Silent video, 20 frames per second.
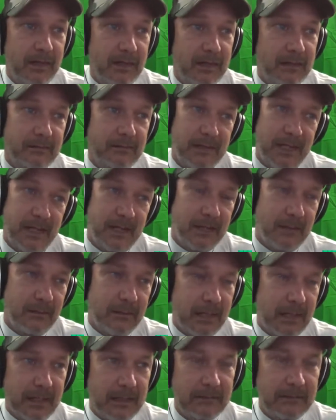Yeah, come get
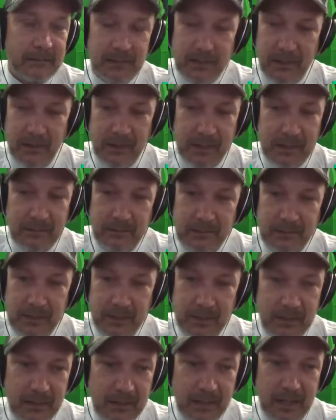it. Sorry.
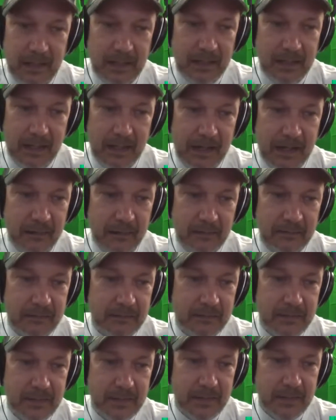it ain't gonna happen.
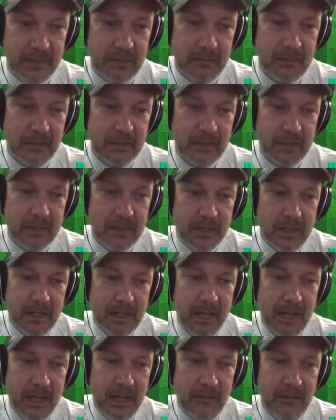So,
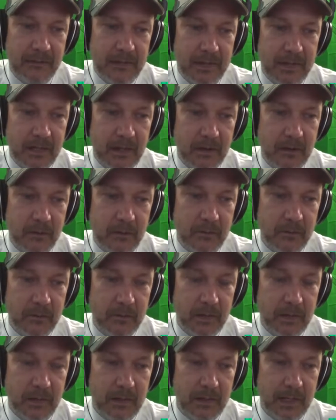and
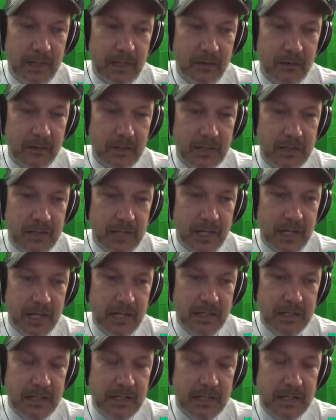like Chris said,
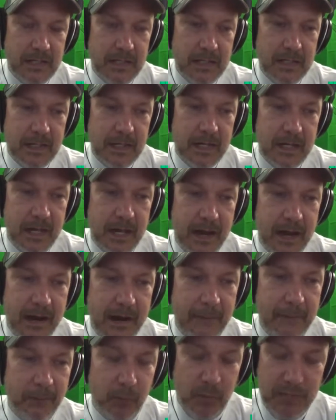
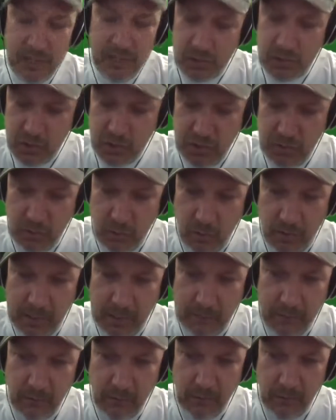we used to shoot quite a bit
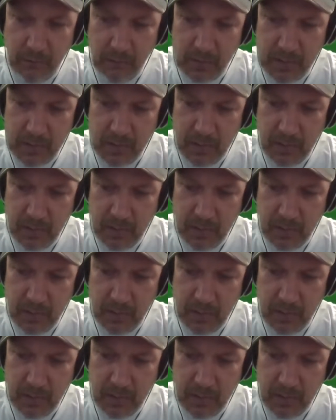when we were younger.